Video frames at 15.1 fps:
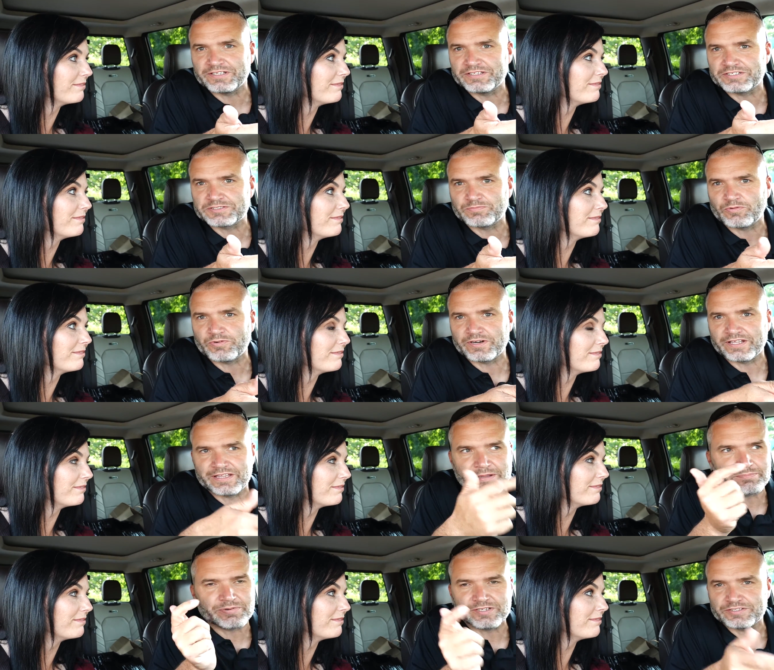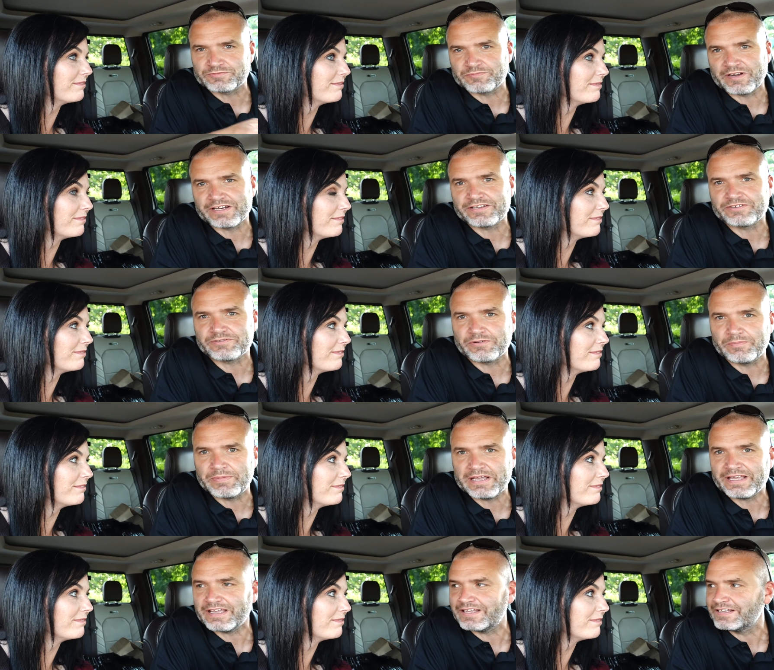Speaker 1: in this morning and they put us right into a
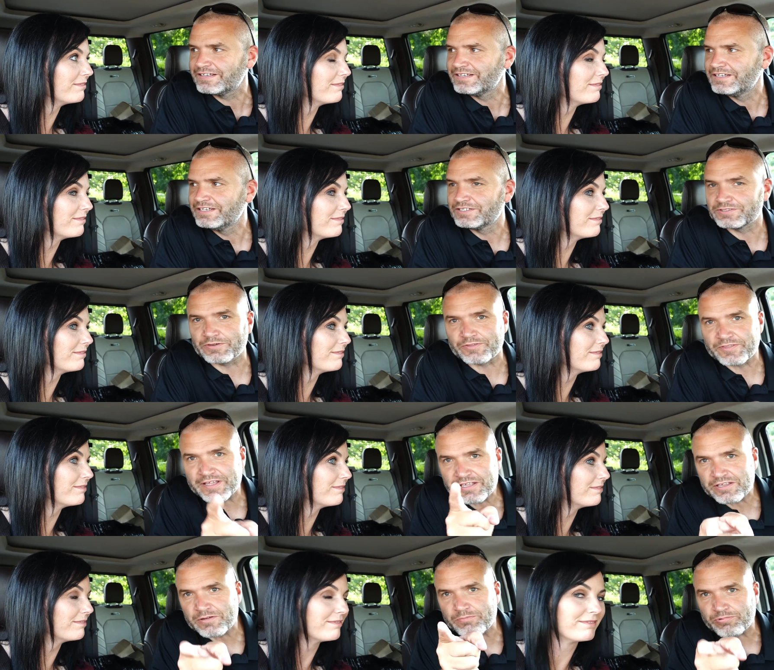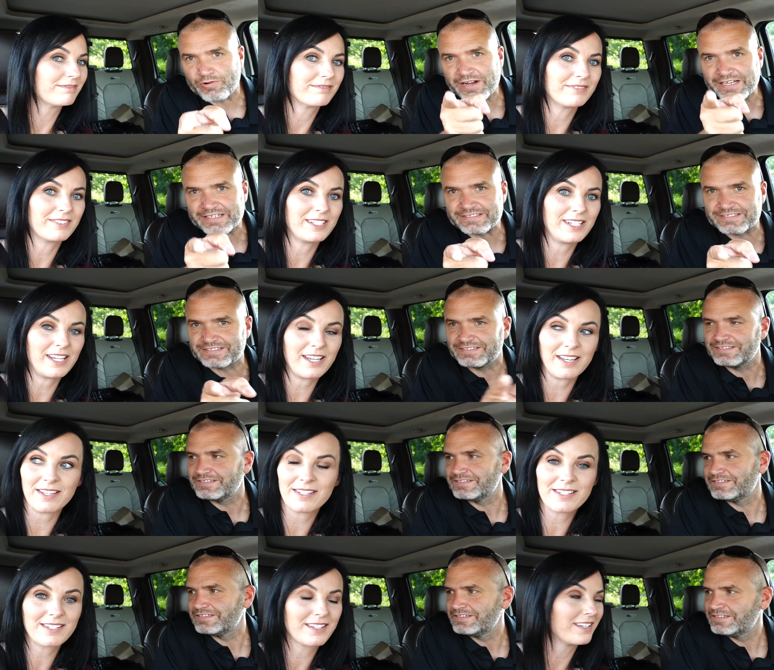bay. So thank you, Brett's.
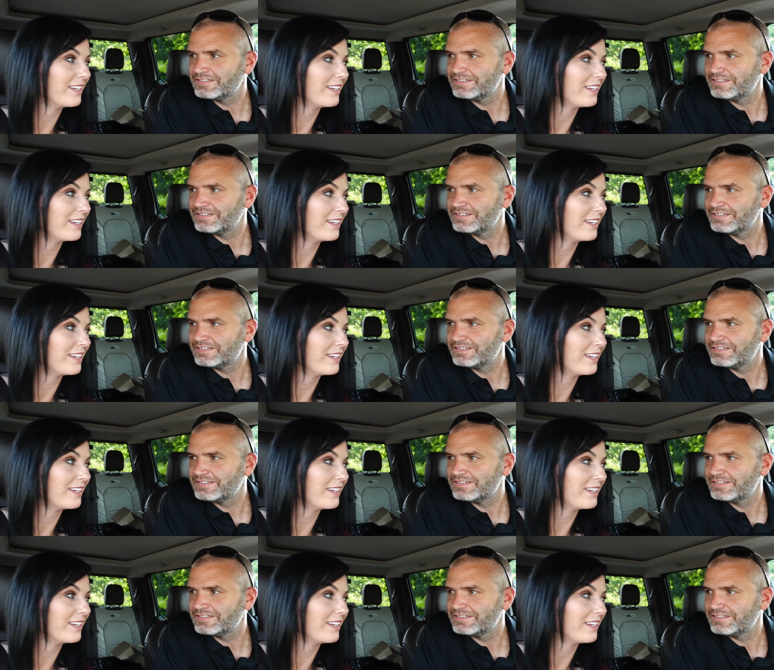Yes.